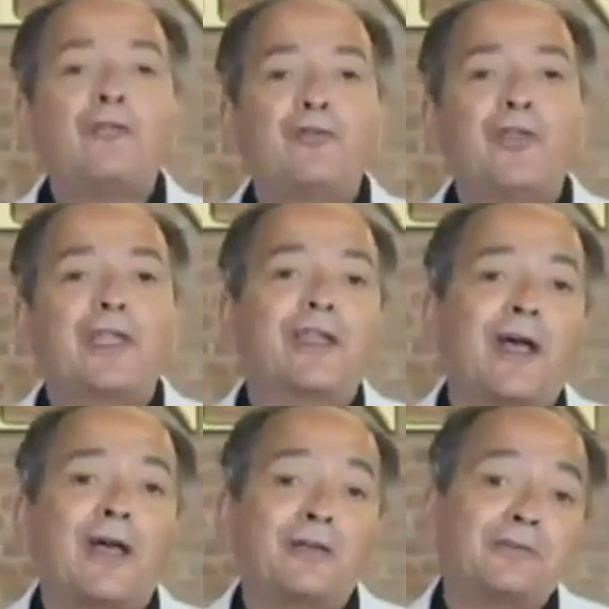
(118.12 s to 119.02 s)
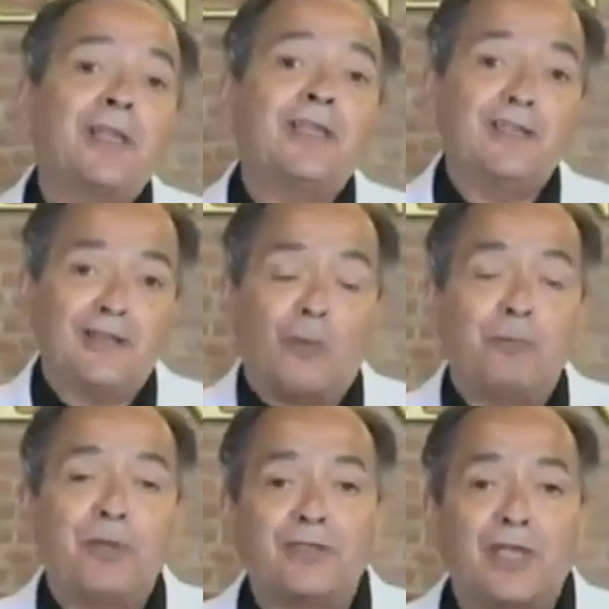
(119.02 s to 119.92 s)
So I figured out,
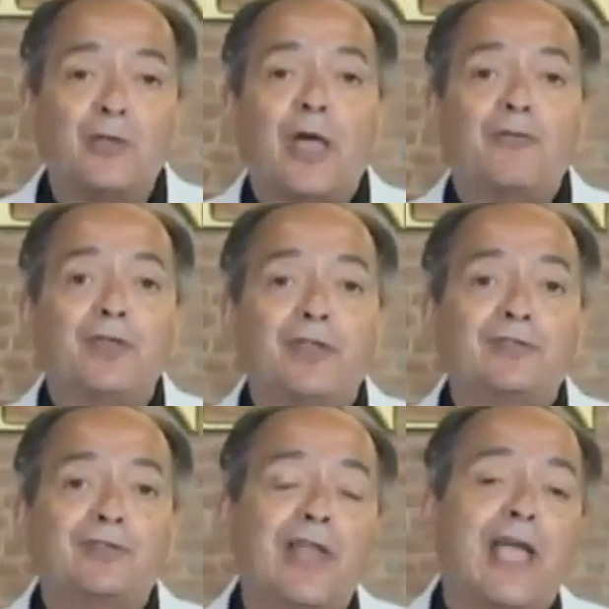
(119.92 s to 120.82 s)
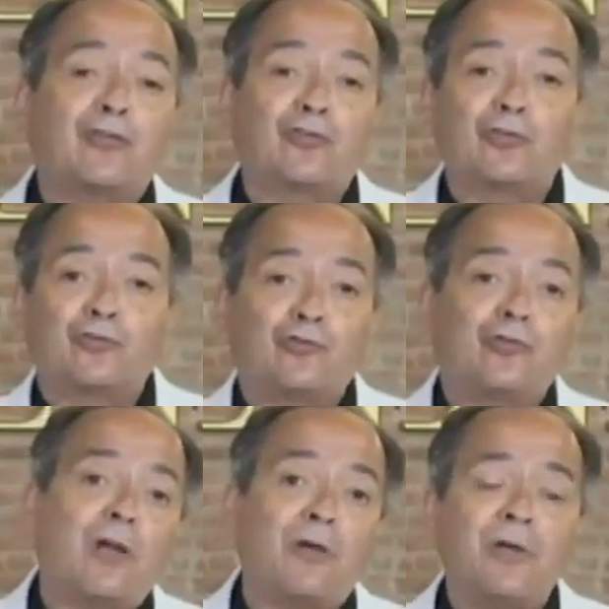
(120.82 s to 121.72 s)
being that you have an international
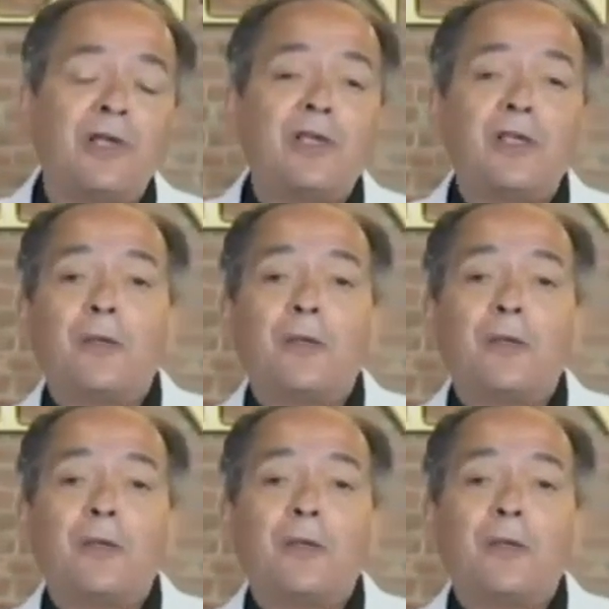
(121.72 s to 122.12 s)
show,